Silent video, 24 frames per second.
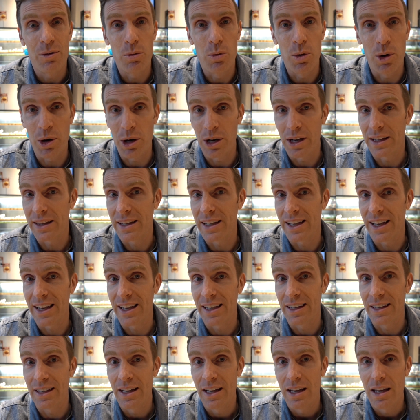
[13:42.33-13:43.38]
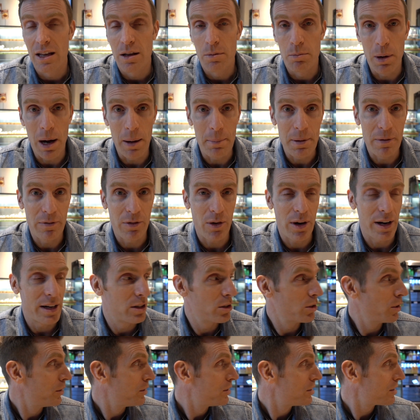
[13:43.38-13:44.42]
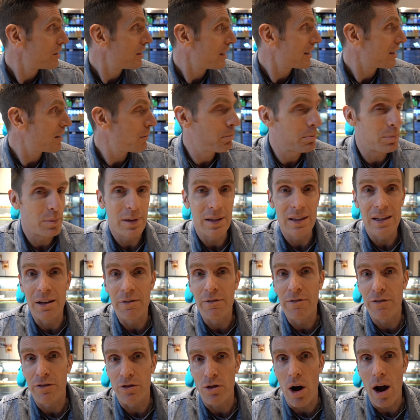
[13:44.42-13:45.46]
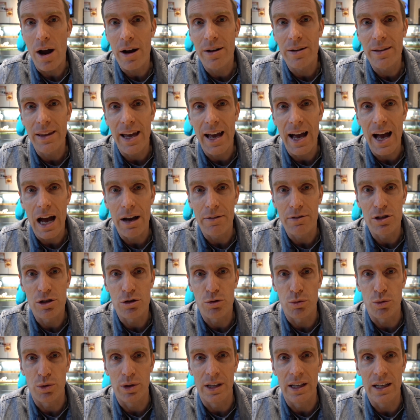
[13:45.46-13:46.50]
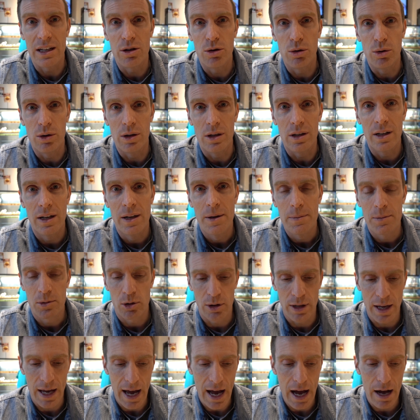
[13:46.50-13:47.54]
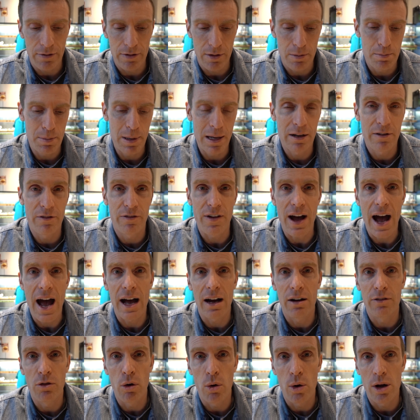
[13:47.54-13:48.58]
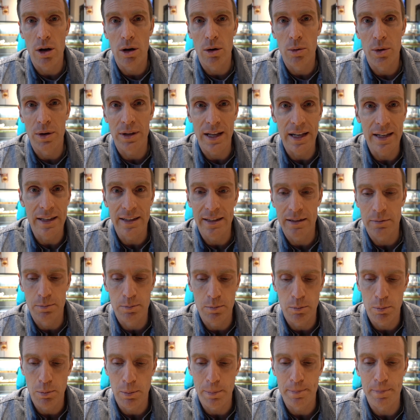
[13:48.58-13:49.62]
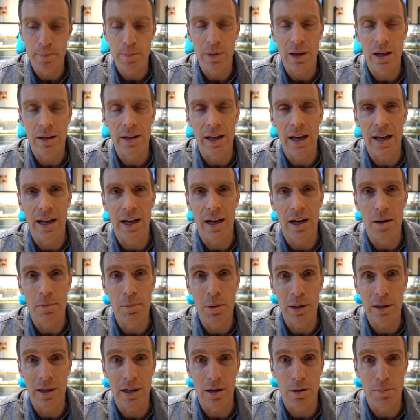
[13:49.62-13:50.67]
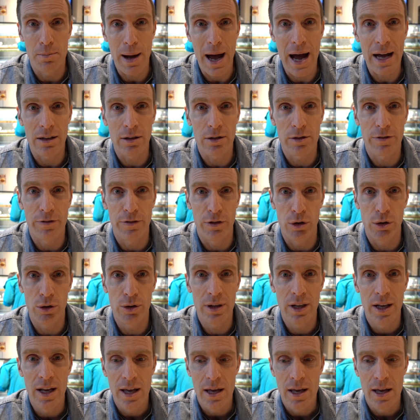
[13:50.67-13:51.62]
we're gonna get it. But before I do it, like the fryer they have is really cool. So they have a big vat of oil where they put their battered food,